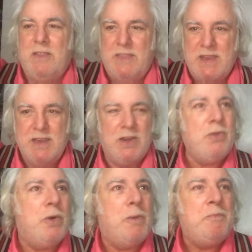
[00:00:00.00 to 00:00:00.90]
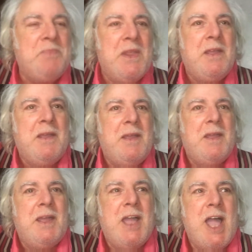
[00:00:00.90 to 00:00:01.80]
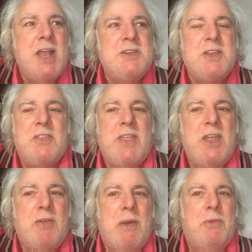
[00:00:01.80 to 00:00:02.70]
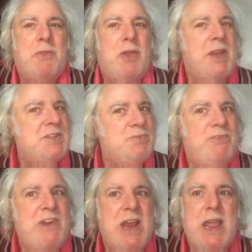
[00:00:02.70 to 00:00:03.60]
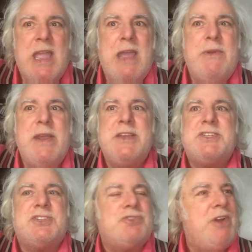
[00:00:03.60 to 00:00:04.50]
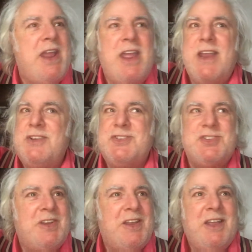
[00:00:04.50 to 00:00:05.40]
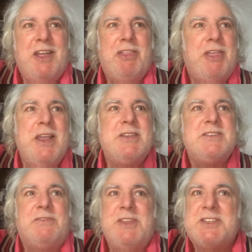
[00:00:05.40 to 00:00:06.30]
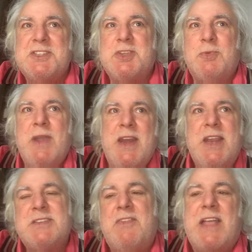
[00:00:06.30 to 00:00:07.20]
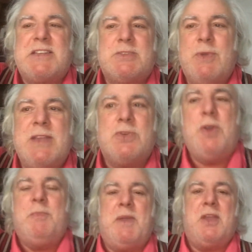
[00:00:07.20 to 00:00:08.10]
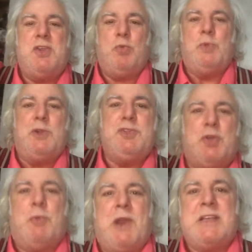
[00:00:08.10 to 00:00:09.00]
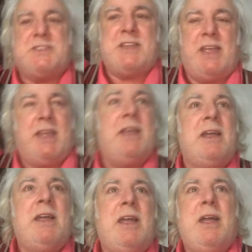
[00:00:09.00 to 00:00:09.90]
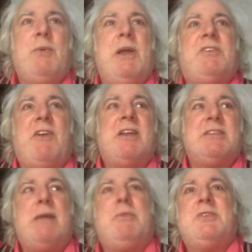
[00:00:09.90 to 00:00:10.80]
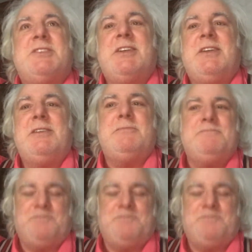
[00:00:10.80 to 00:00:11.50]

and then you know and they come out with all these very strange things of this is the way it is and that's the way it's going to be and you will do what I say. Well, as far as I'm concerned,